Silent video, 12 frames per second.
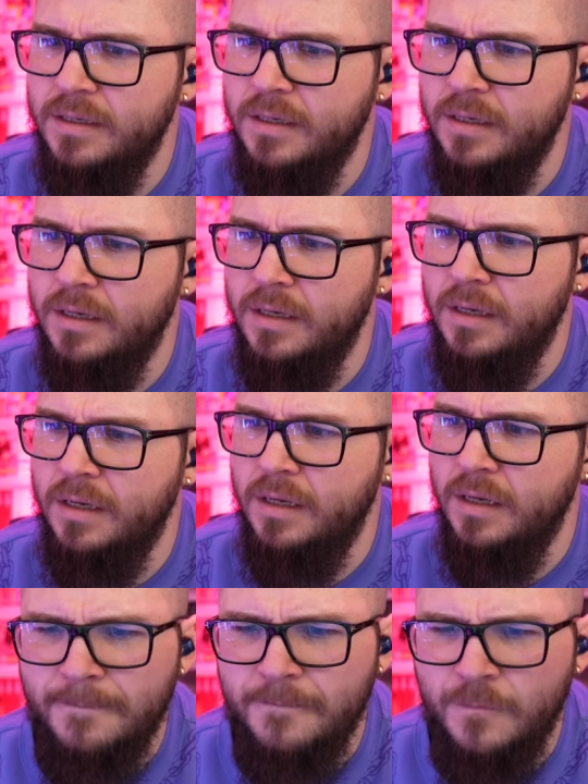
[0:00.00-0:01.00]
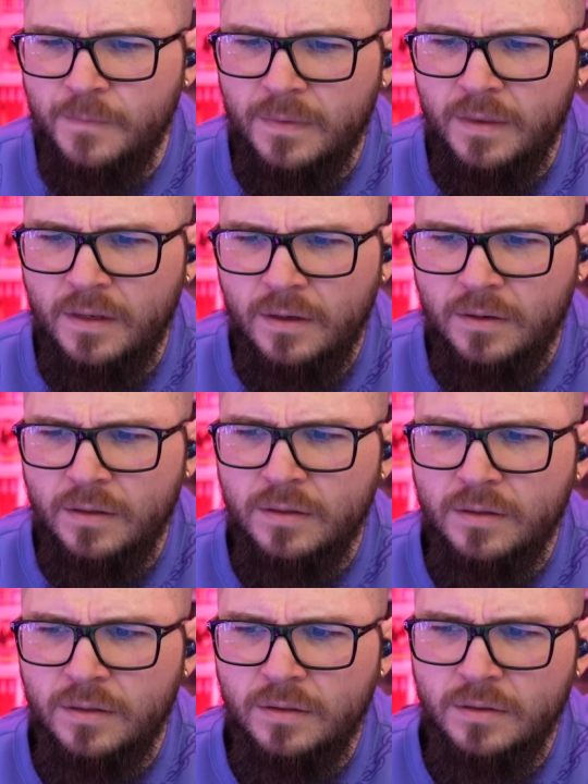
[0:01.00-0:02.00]

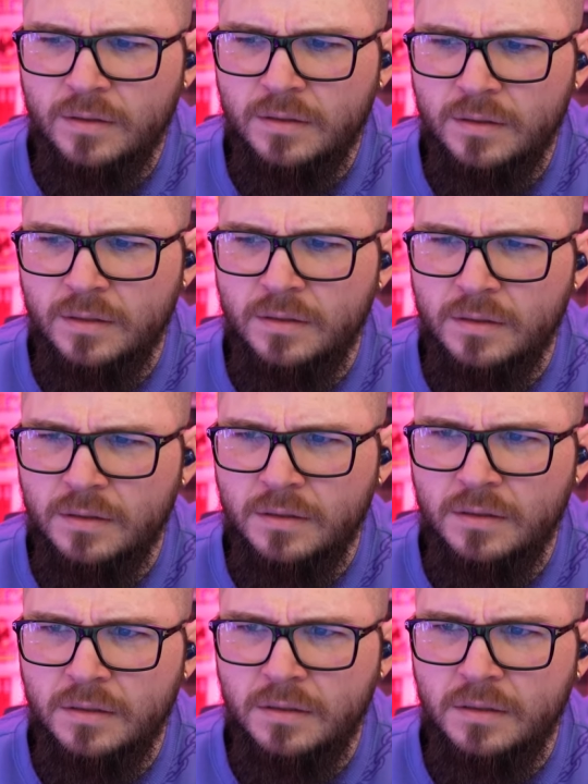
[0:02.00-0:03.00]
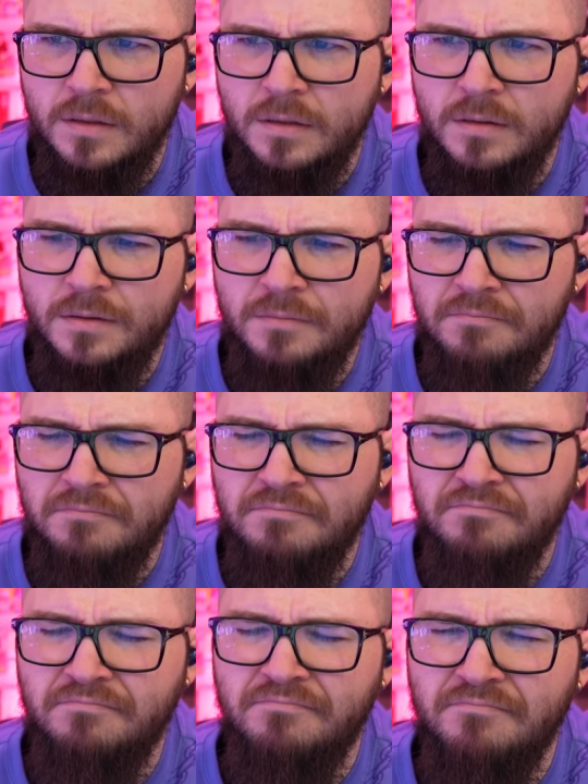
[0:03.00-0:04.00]

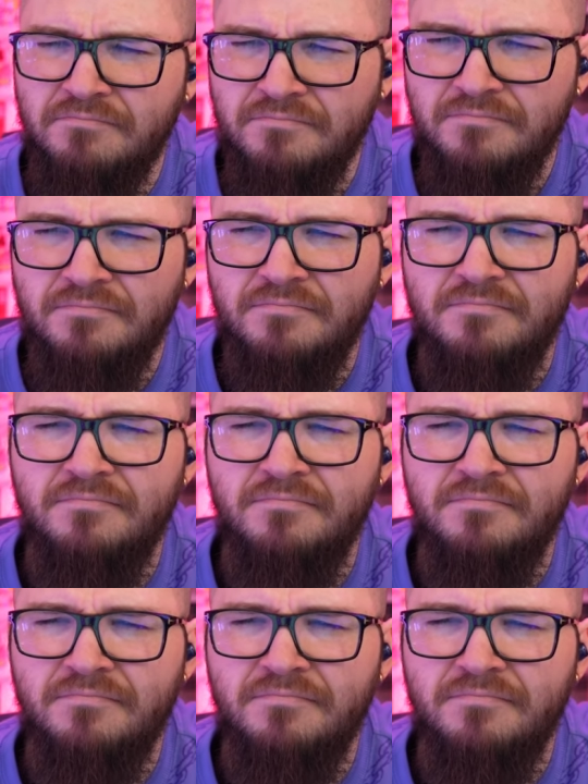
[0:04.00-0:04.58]
(no one is talking)